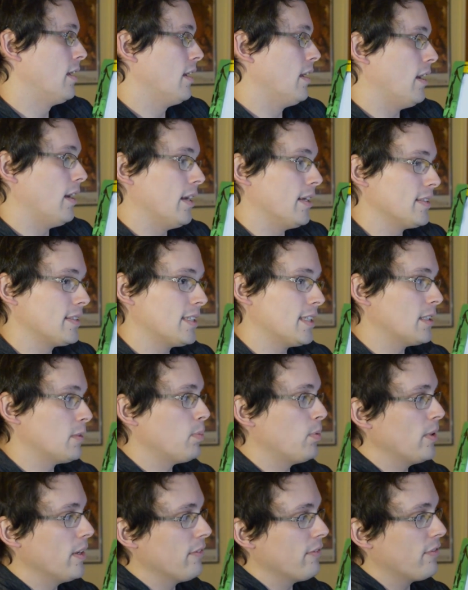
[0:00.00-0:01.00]

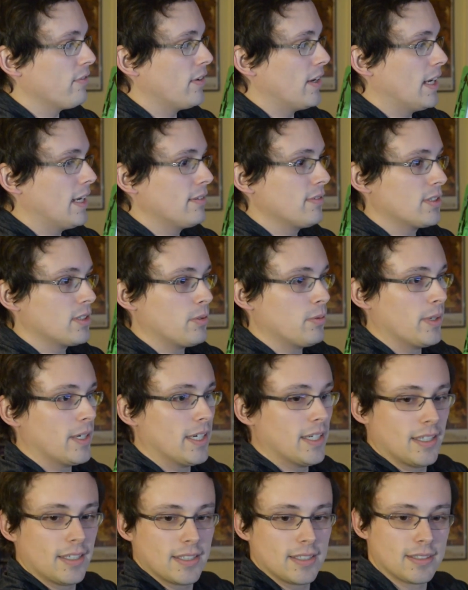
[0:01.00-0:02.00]
6.5
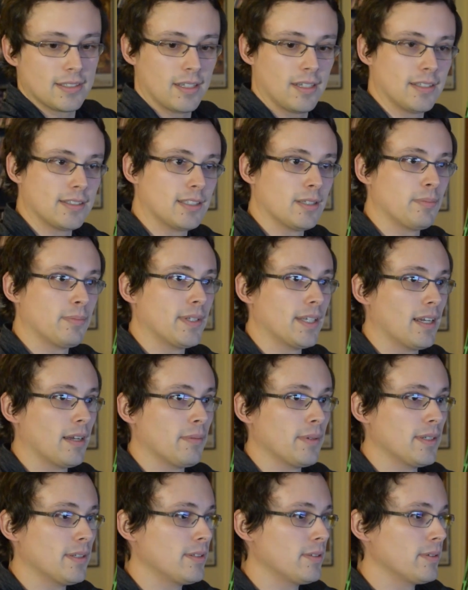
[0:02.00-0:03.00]
squared is not something
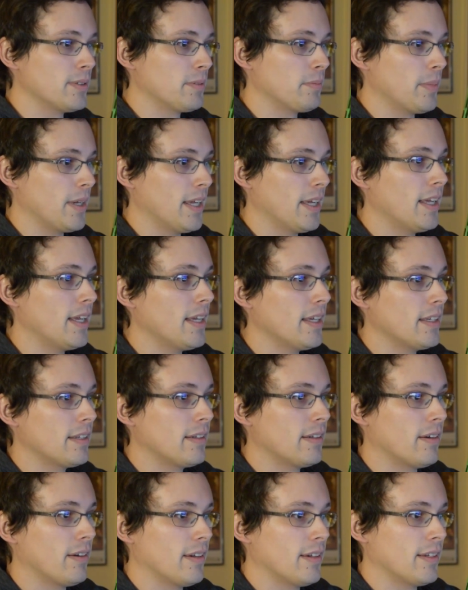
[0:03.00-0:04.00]
I'm going to do in my
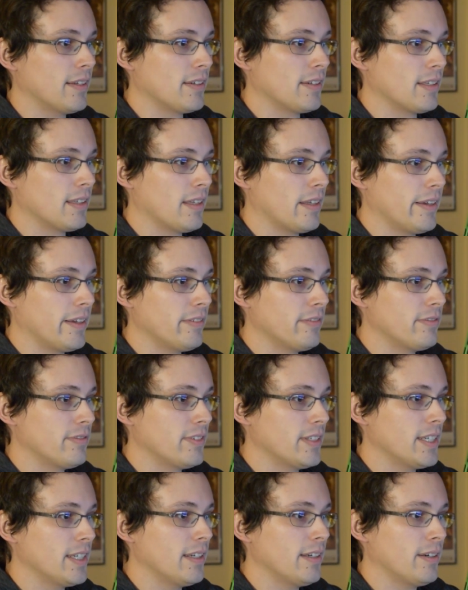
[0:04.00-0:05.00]
head on live
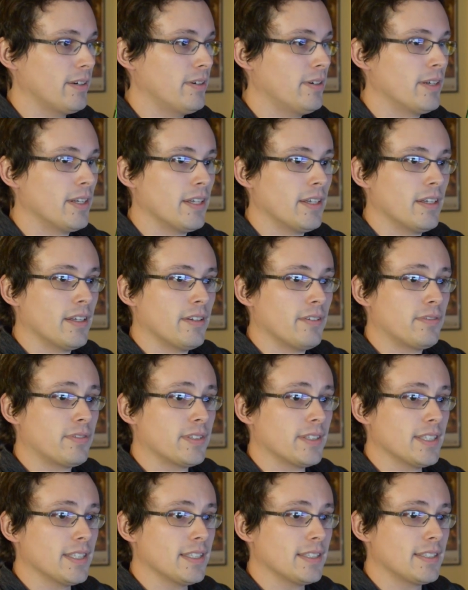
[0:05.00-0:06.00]
video
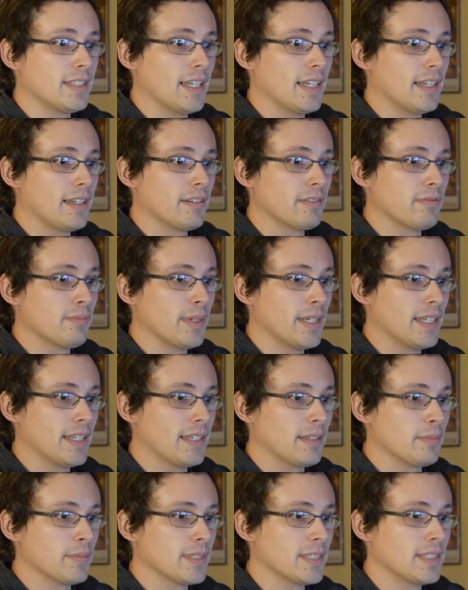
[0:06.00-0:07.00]
for the sake of
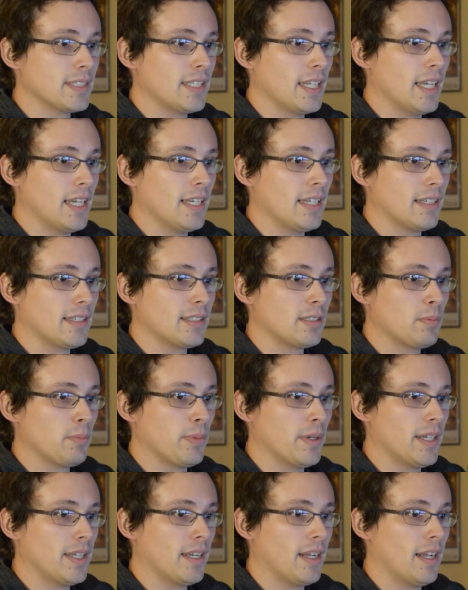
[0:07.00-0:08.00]
making mistakes,
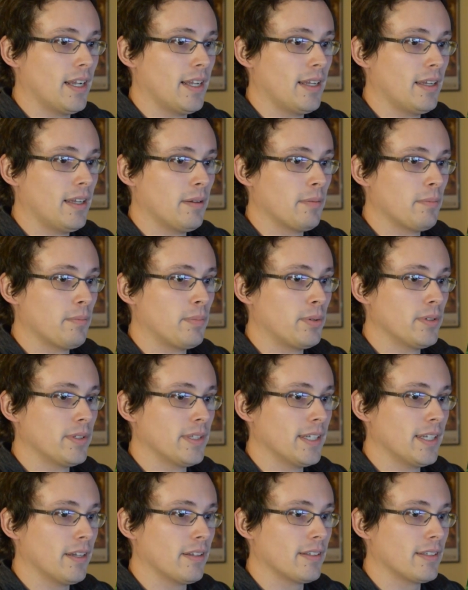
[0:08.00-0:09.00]
but I am
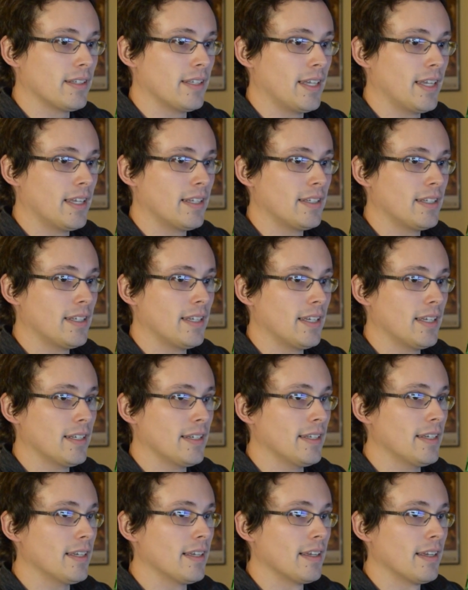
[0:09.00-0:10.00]
pulling out a little handy
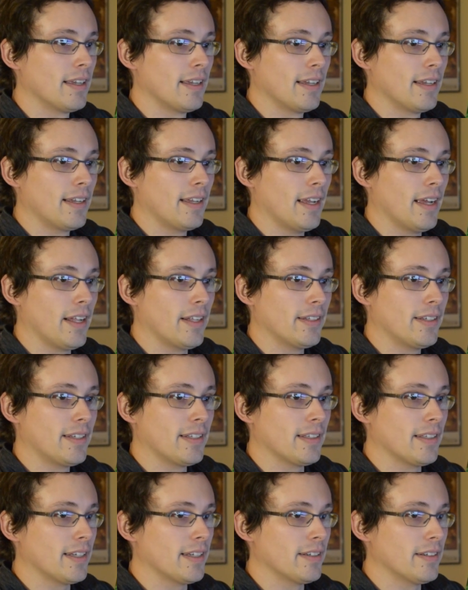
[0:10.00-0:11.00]
dandy
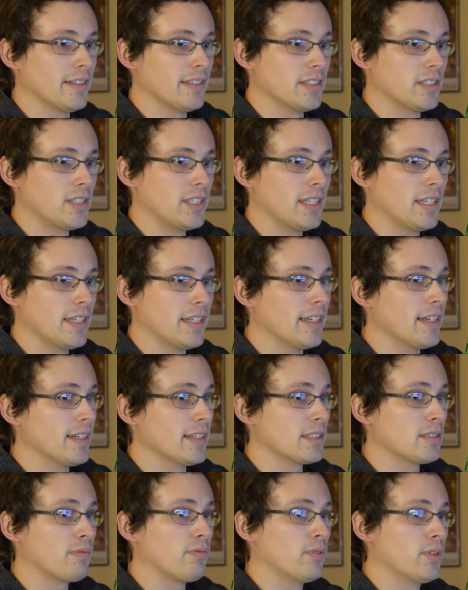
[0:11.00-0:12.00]
calculator and cheating here.
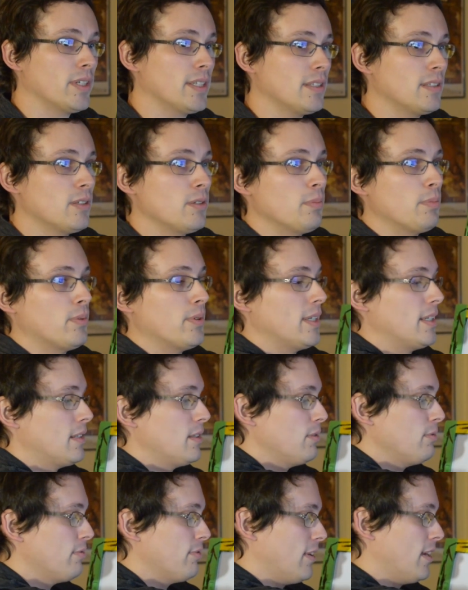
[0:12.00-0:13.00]
It's
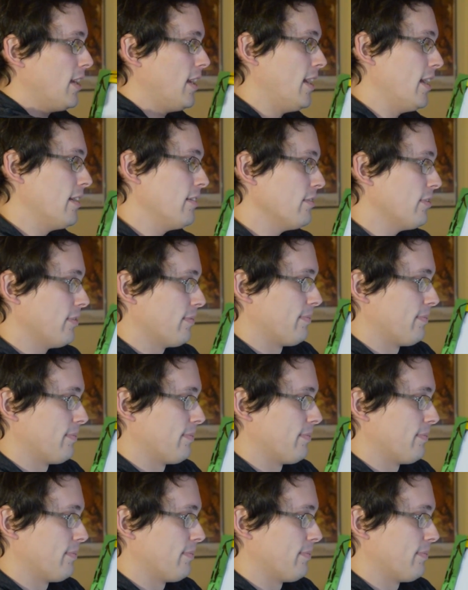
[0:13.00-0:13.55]
42.25.